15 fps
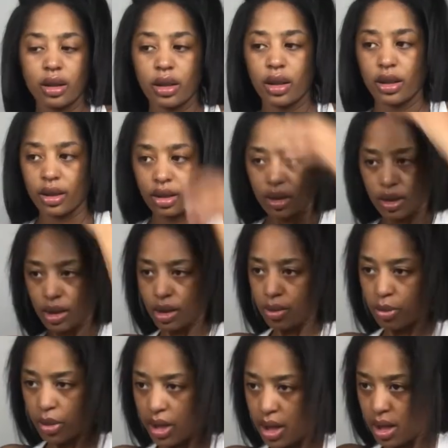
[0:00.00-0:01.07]
Yes,
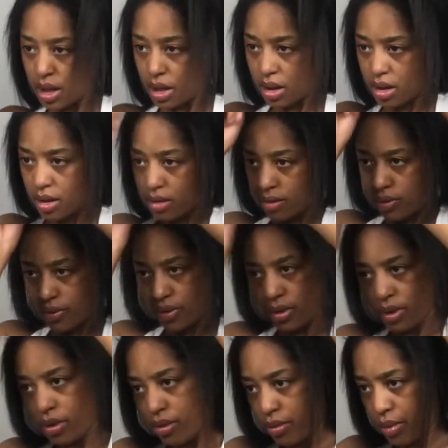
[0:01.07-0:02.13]
speaking of
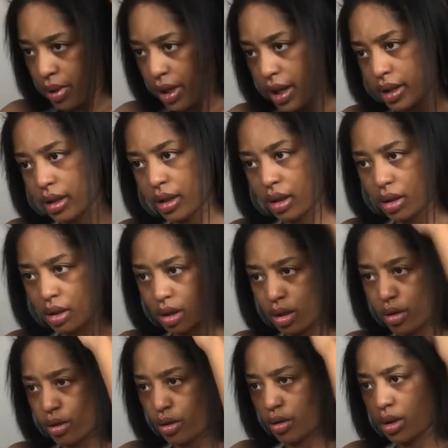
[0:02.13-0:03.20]
plastic
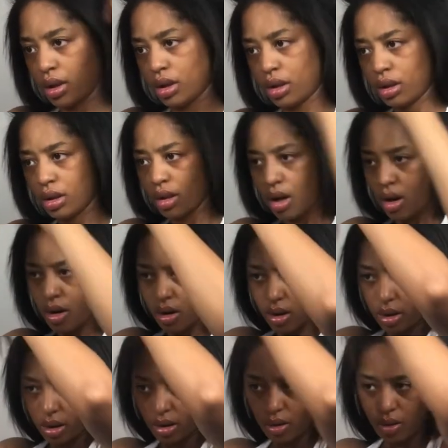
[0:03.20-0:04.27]
surgery, I
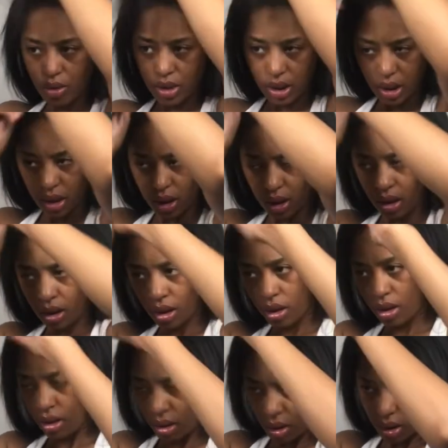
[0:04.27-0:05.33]
also want to
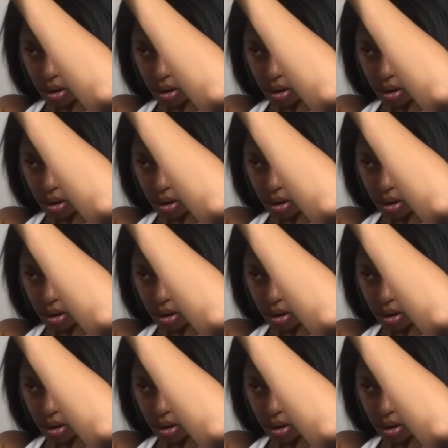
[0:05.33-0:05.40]
get